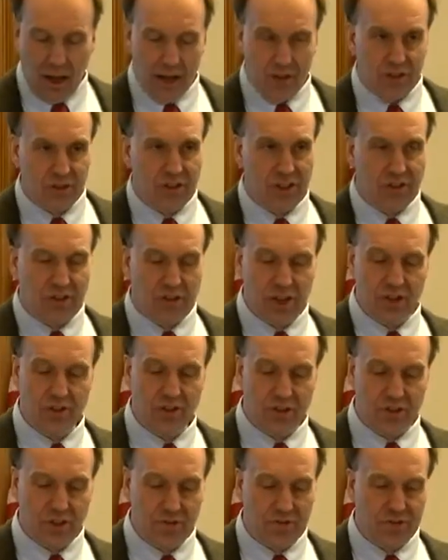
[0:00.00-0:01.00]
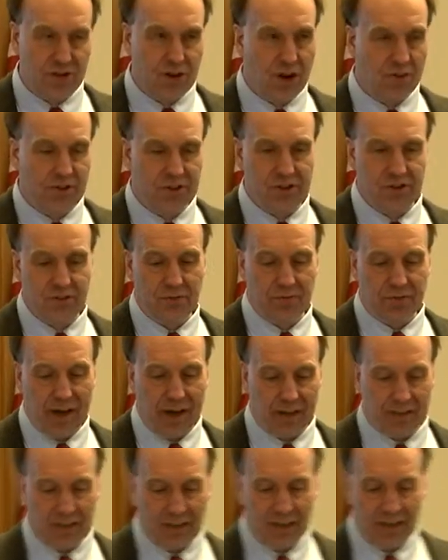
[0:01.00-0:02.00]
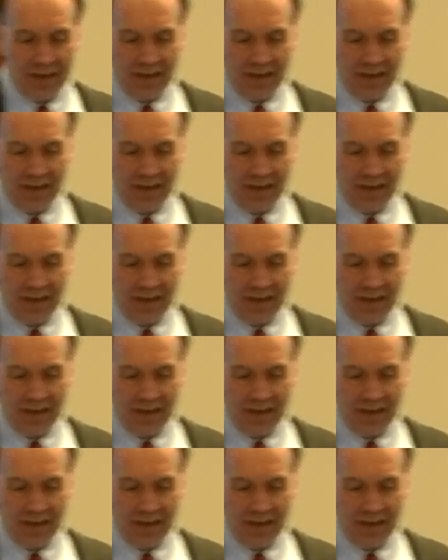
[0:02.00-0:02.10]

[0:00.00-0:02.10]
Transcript: since this is a surface effect, I'd